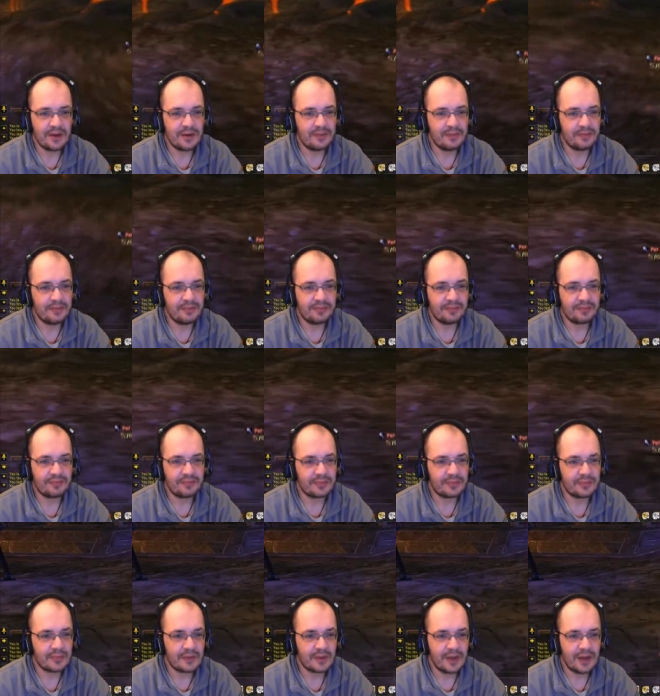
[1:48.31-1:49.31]

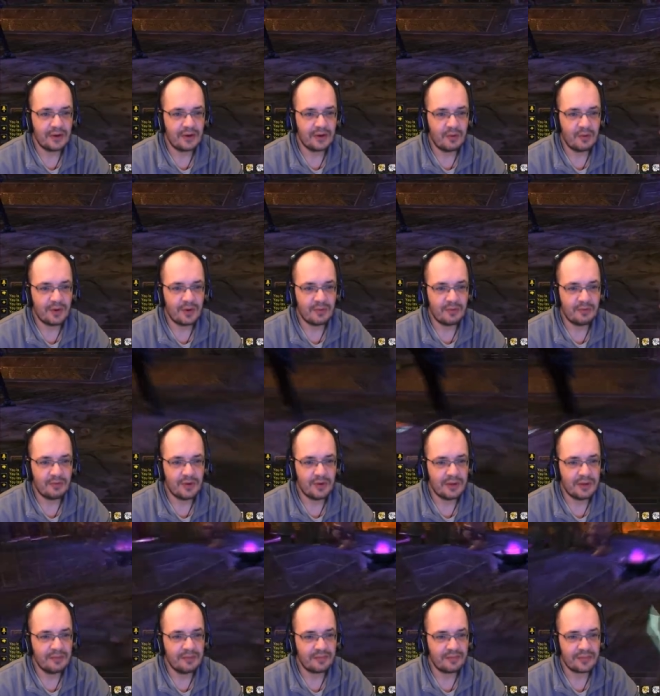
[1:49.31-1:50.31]
I don't want to
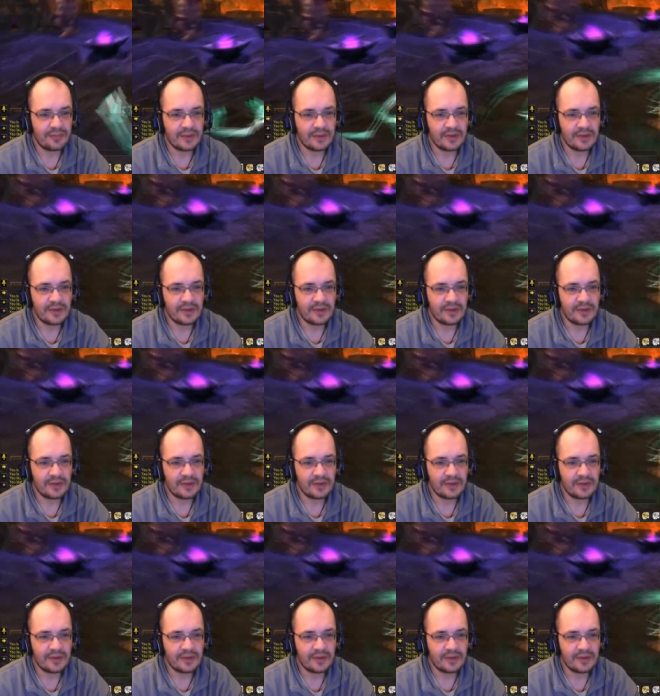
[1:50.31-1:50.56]
pull him,